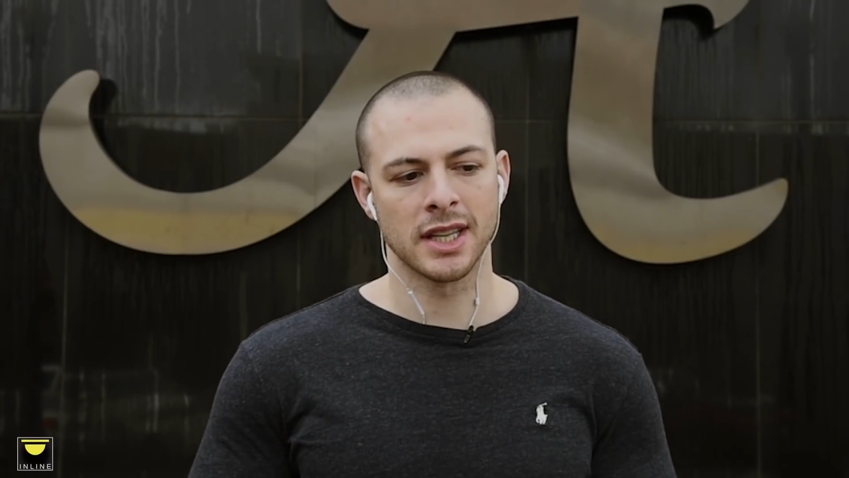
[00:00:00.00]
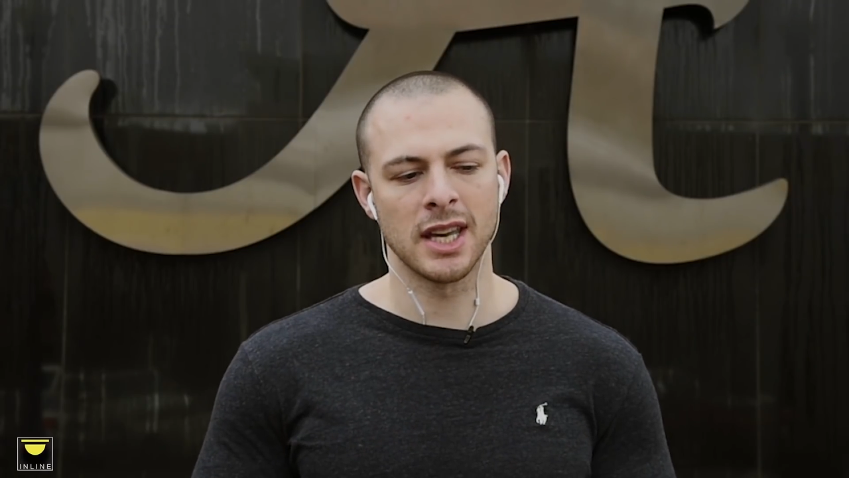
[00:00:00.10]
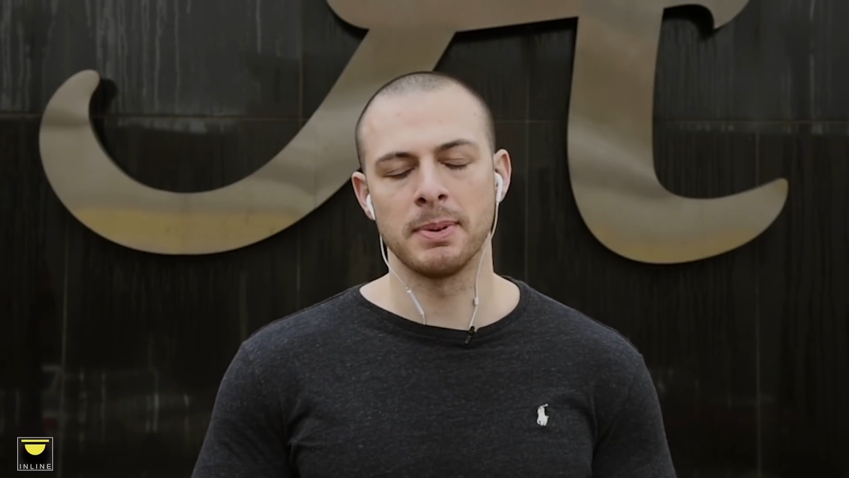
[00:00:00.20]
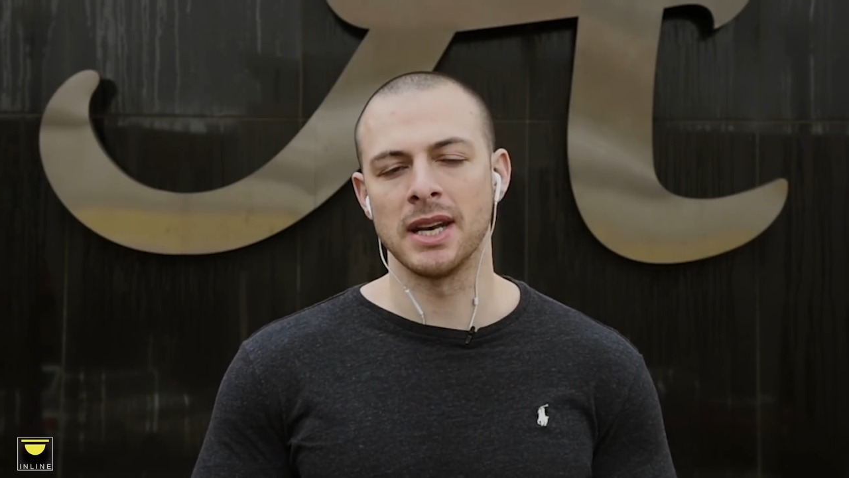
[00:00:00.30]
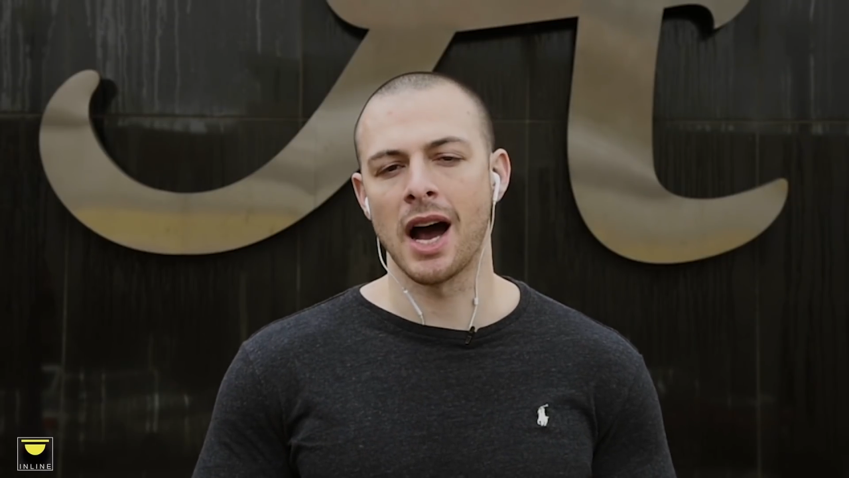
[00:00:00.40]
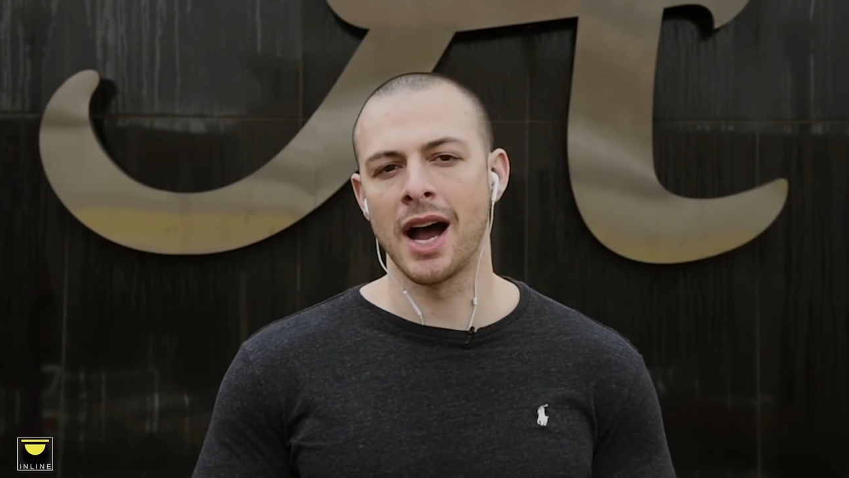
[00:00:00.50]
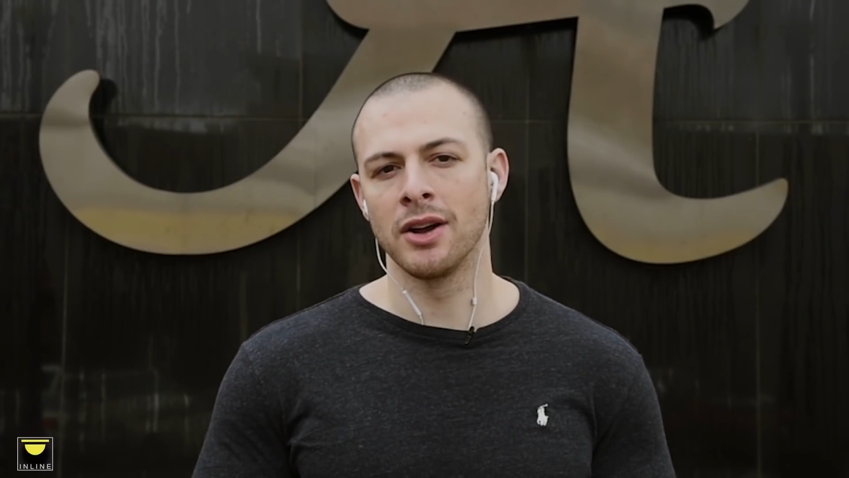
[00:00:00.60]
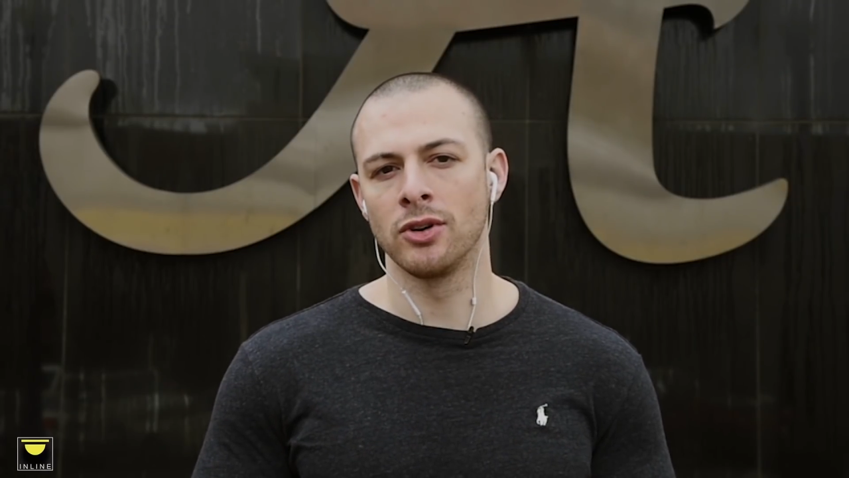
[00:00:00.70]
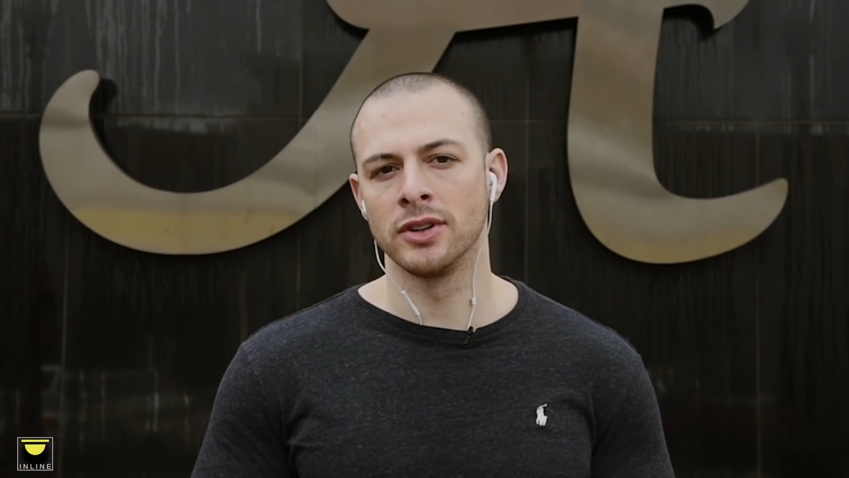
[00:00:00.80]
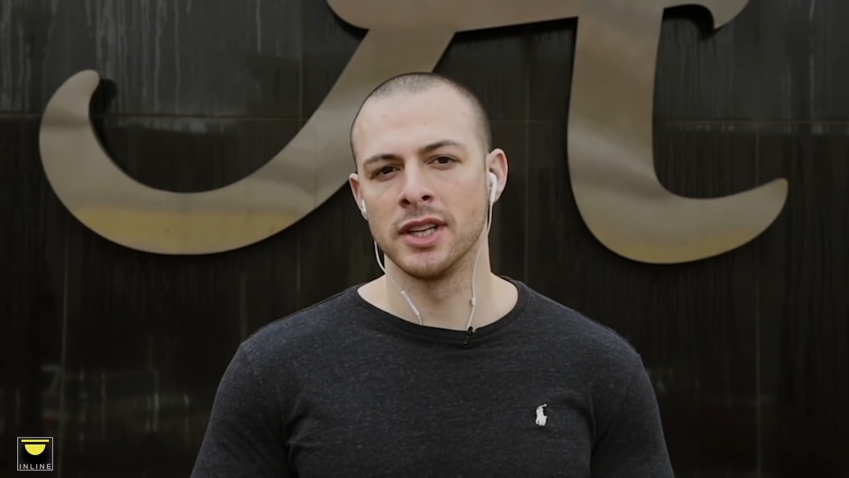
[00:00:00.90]
to keep an
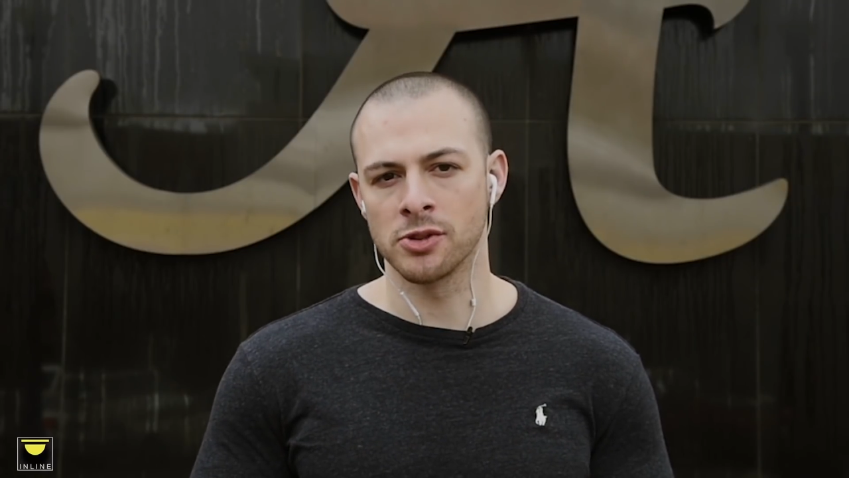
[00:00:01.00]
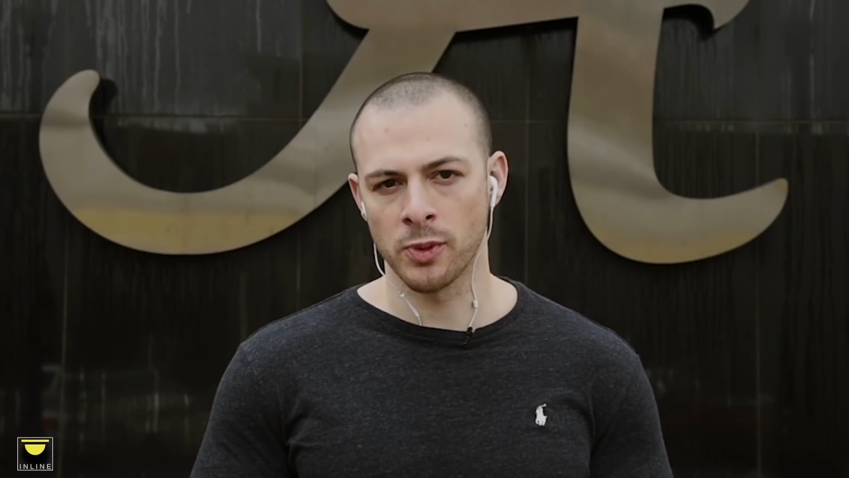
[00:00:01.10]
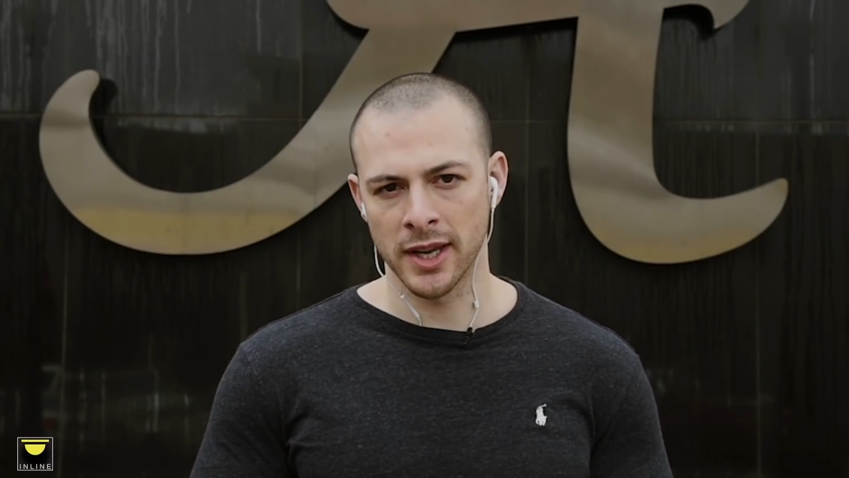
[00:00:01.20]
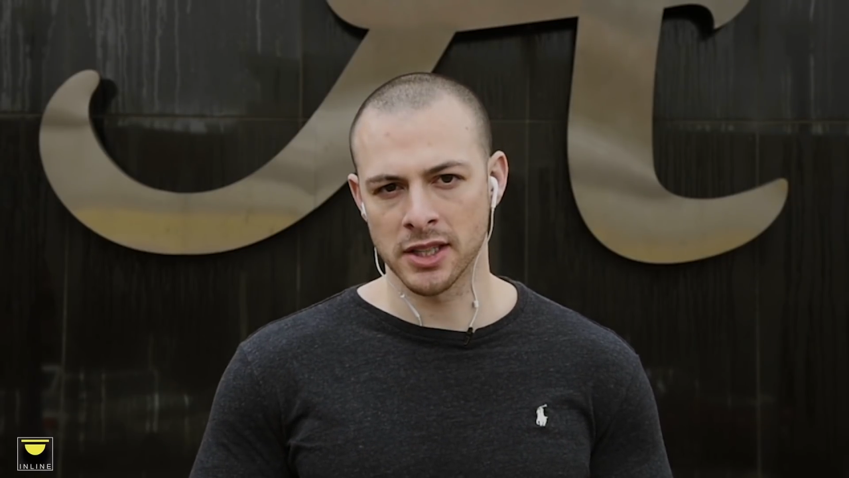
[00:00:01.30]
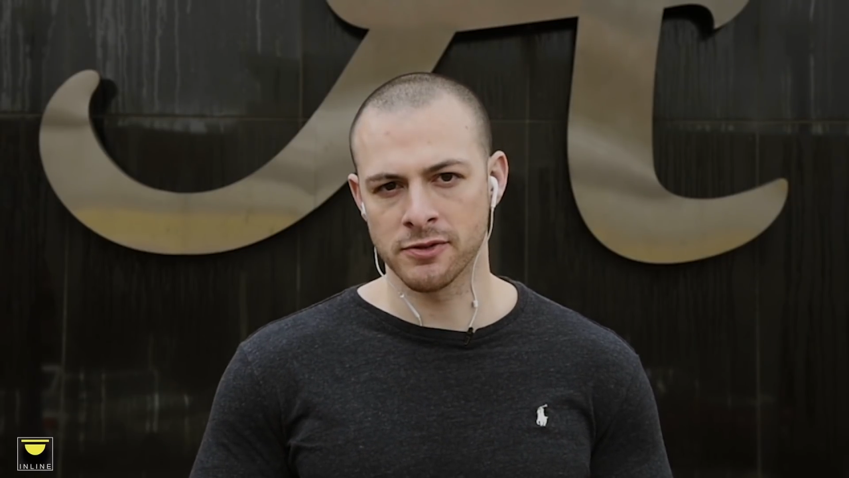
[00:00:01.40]
eye on this week